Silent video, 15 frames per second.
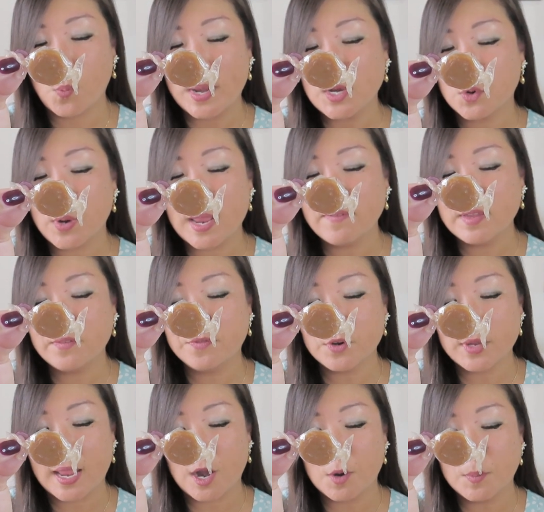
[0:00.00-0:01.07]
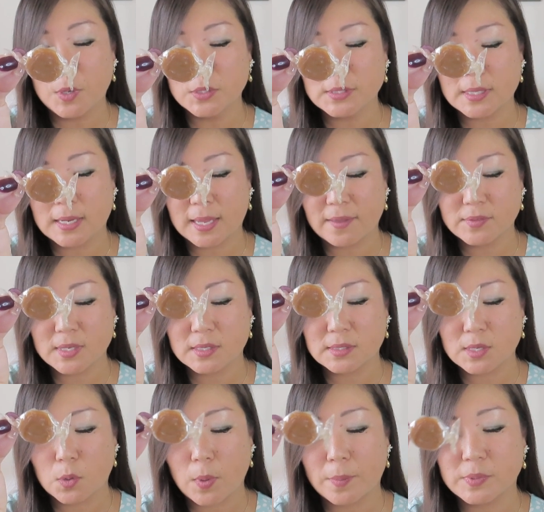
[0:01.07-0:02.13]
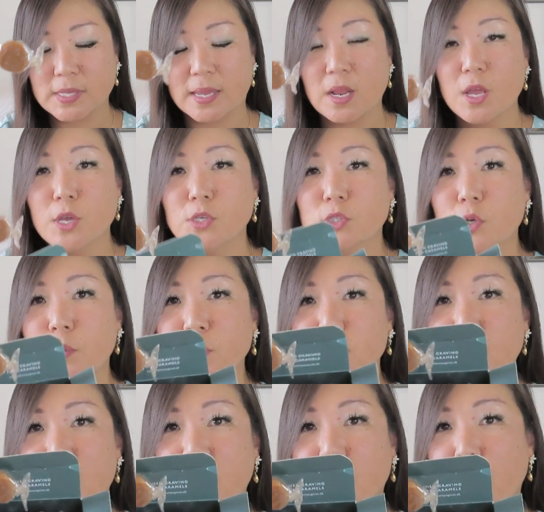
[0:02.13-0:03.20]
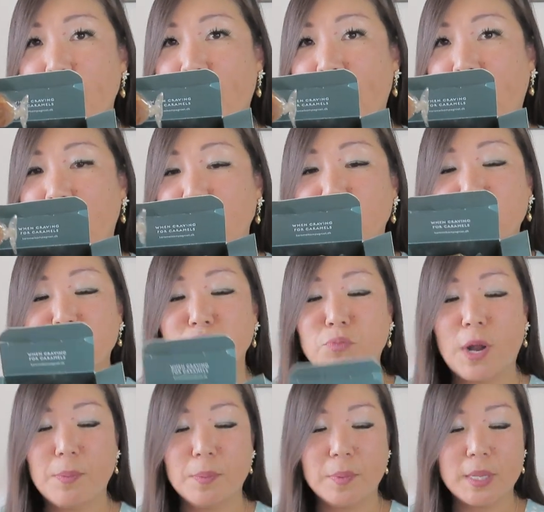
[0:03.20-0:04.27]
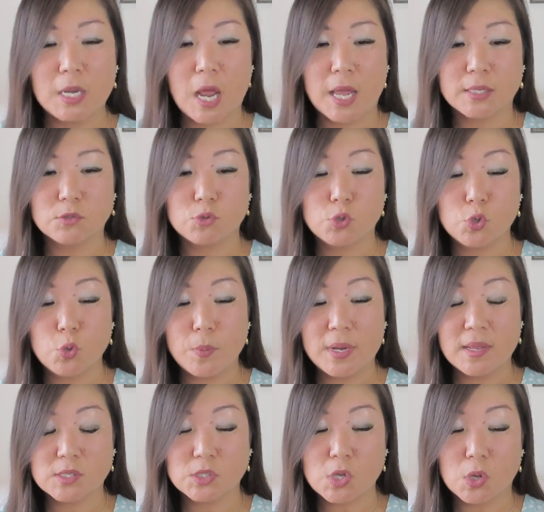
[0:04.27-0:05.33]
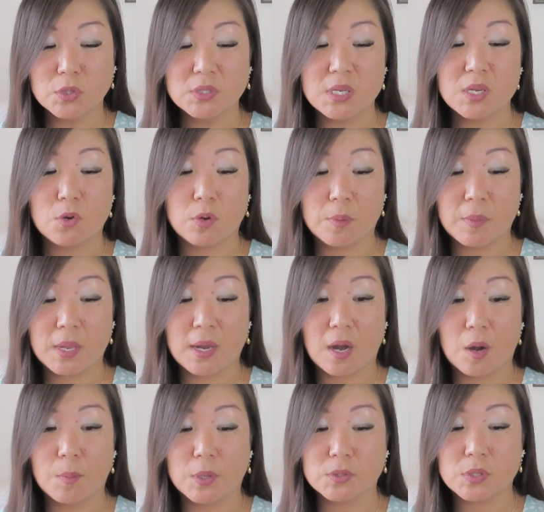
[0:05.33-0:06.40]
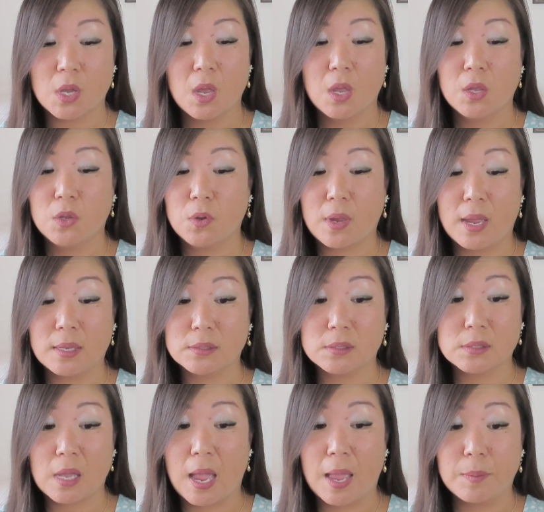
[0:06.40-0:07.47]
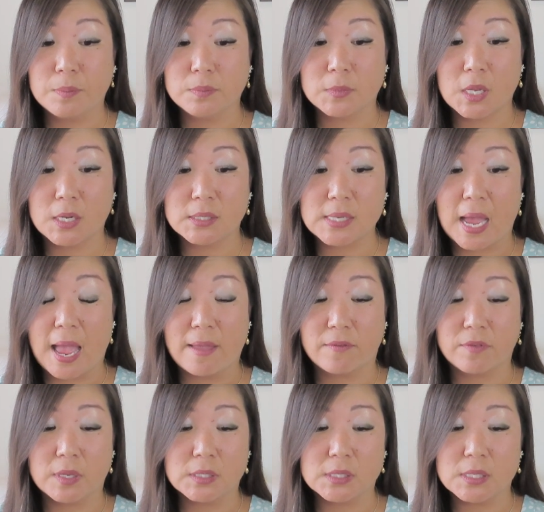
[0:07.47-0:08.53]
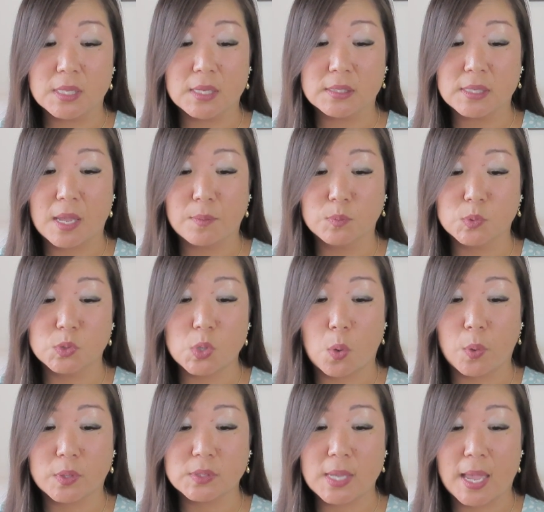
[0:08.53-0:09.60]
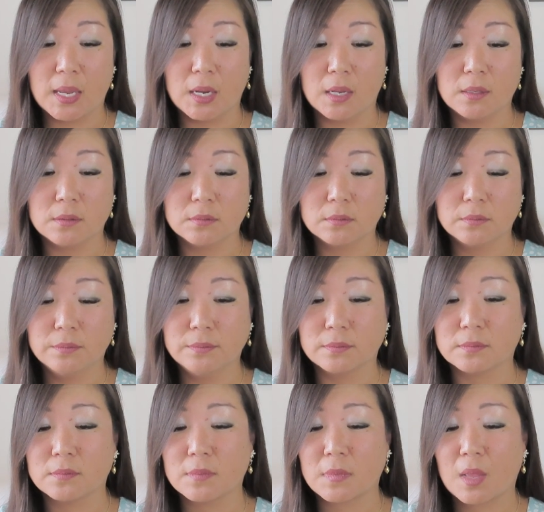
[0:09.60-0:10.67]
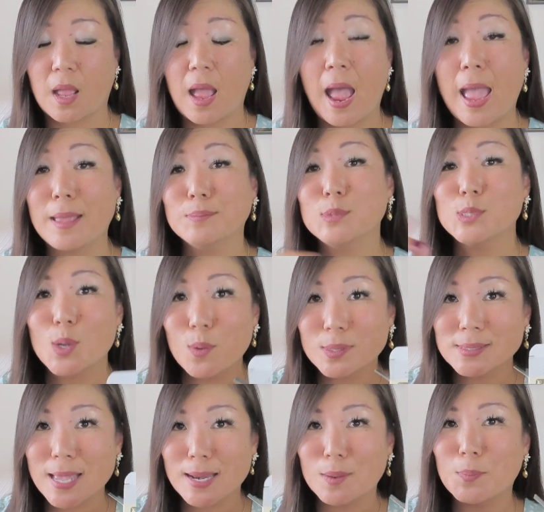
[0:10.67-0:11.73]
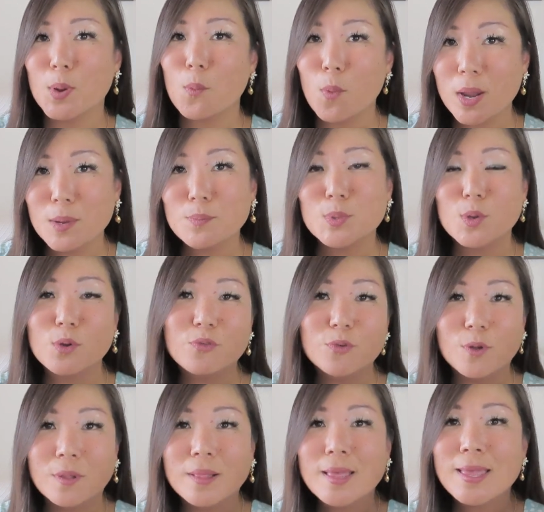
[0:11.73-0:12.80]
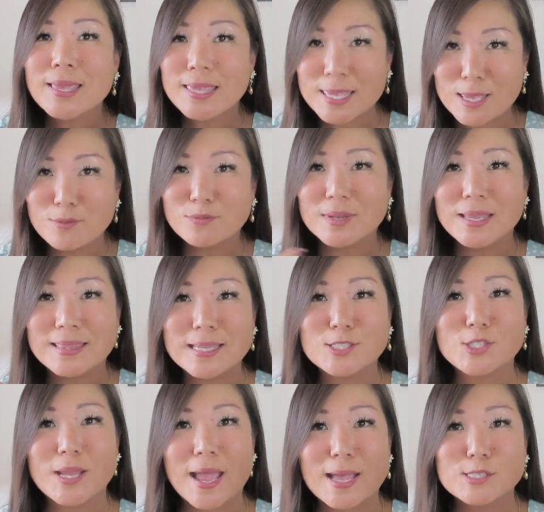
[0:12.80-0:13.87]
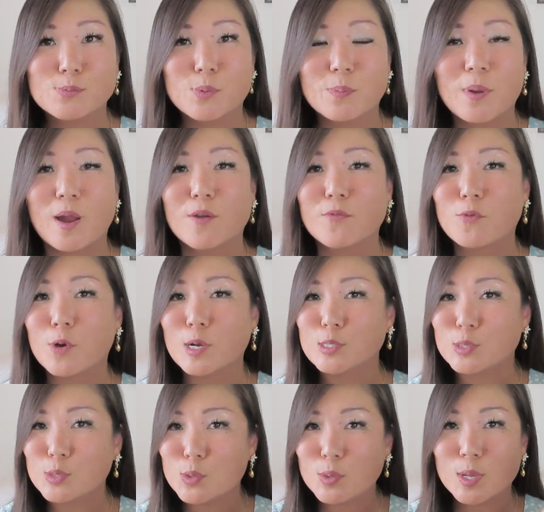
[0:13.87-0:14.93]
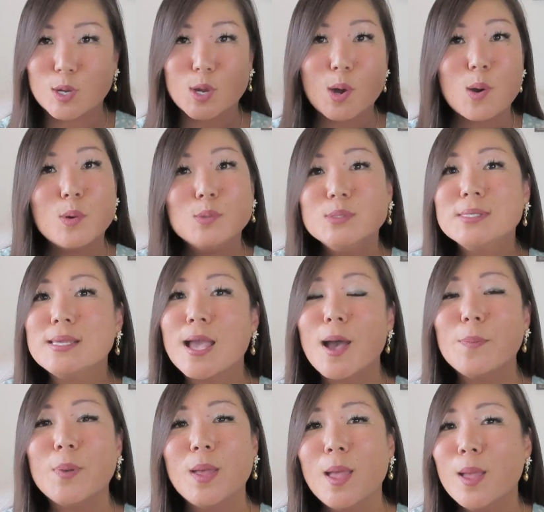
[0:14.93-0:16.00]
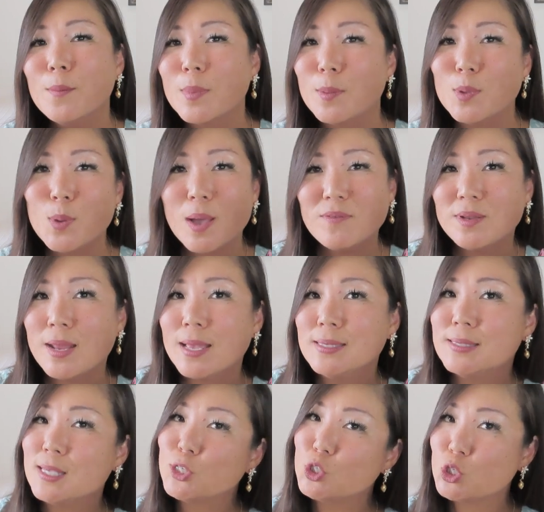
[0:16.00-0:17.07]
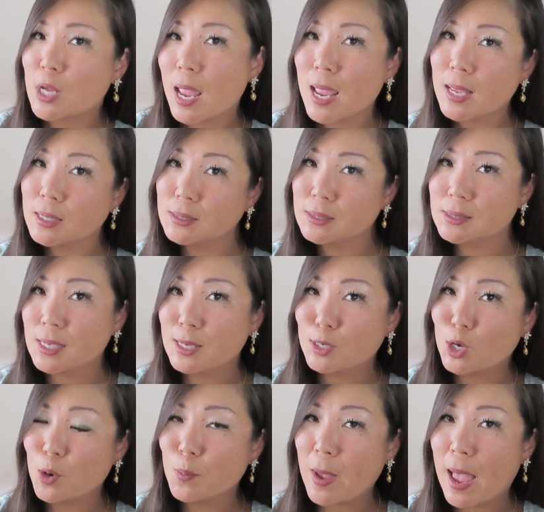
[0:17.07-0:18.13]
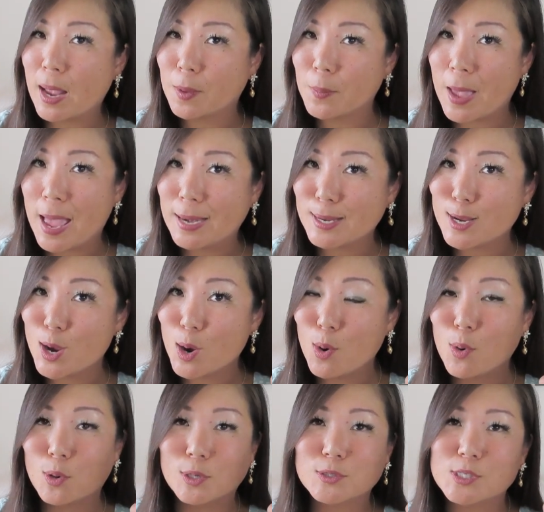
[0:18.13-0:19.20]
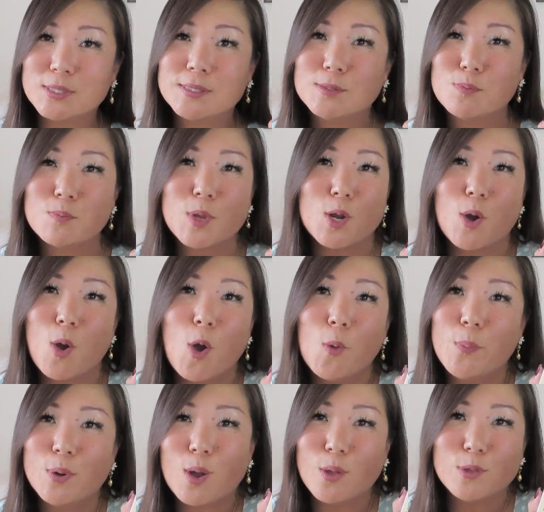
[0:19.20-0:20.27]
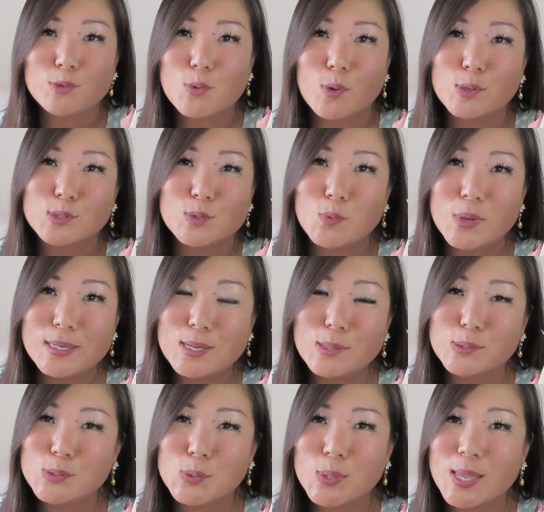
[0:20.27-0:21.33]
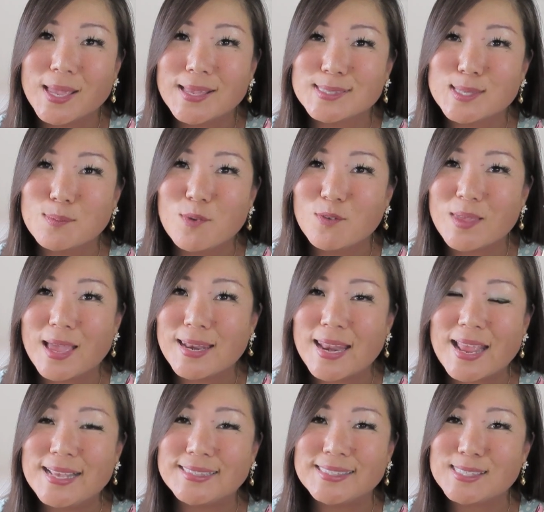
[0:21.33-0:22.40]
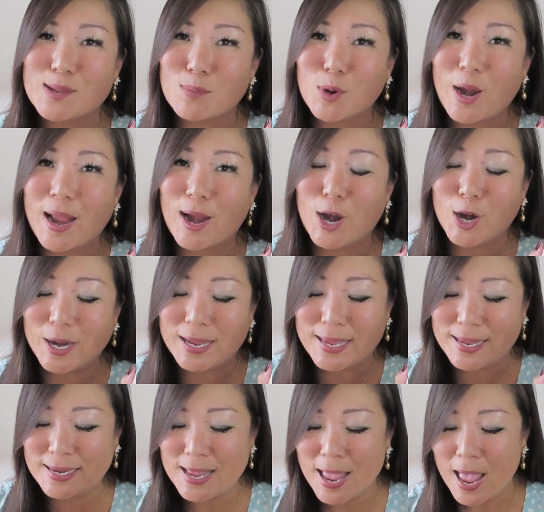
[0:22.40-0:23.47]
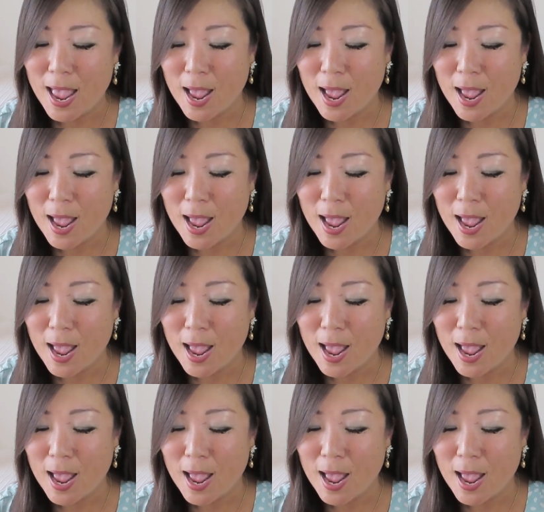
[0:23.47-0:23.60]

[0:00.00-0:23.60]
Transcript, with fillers: when craving for caramels, and it gives us their website. So we just got a little package, probably not too many, salty, creamy caramels. You guys, I'm going to dive into these. I'm so excited. I am so excited. But what a beautiful evening that she has prepared for us. You can cozy up. Maybe you have a nice chaise in your back patio, or just, you know, open all the doors and windows so you can get some of that night summer air in.